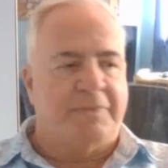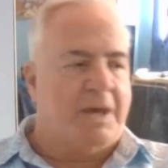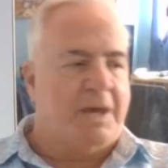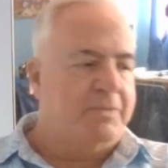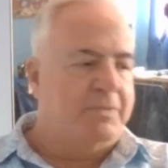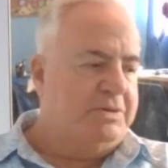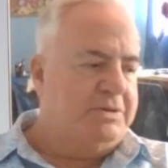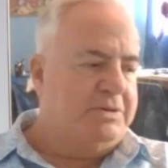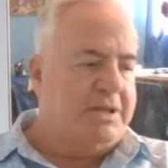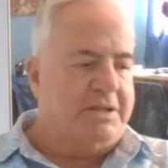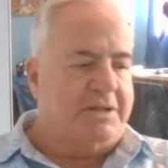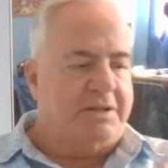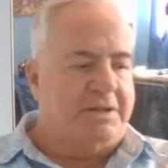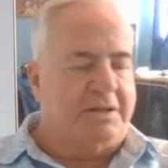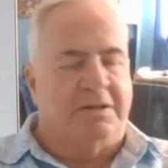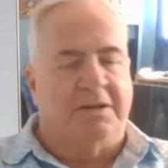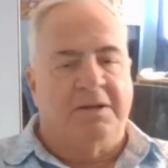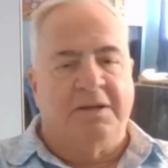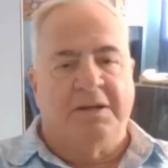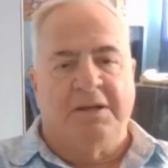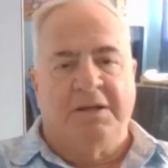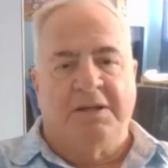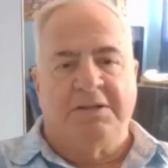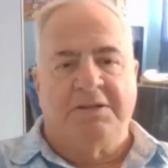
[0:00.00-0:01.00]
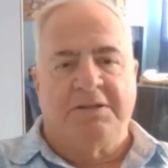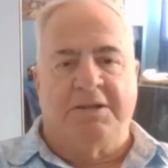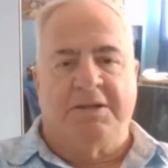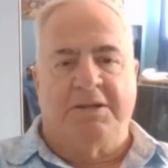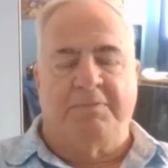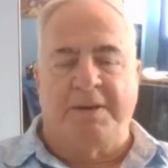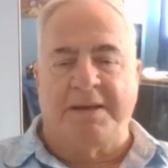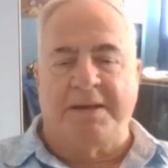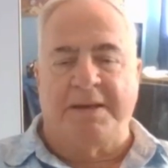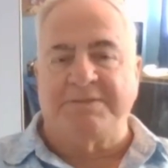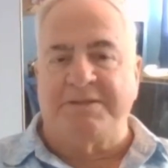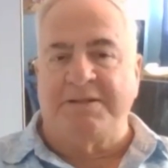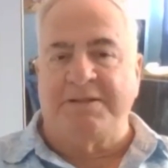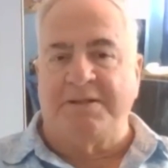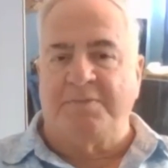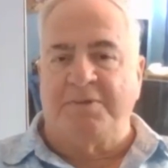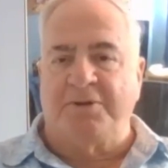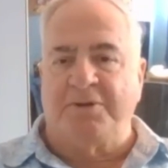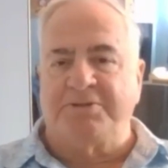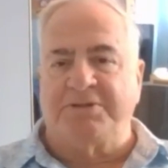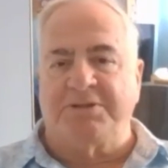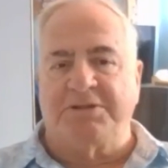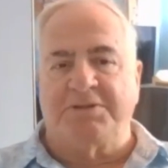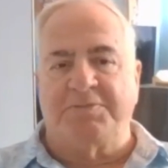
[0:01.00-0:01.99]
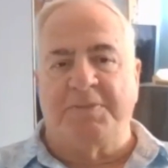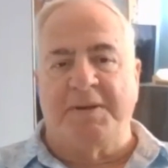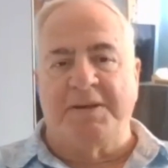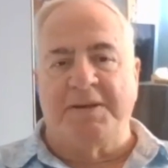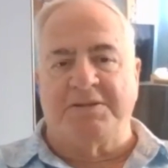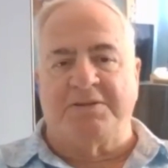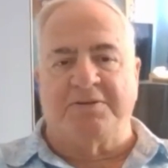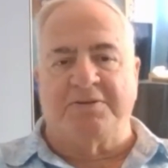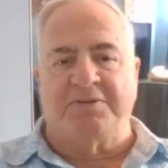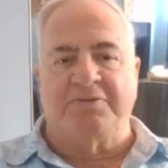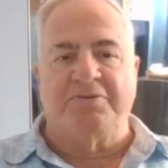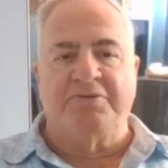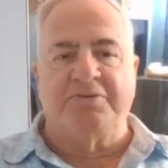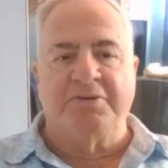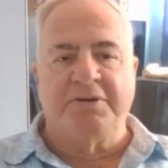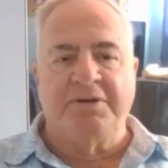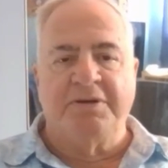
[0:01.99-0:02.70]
I wouldn't take the best and the most expensive,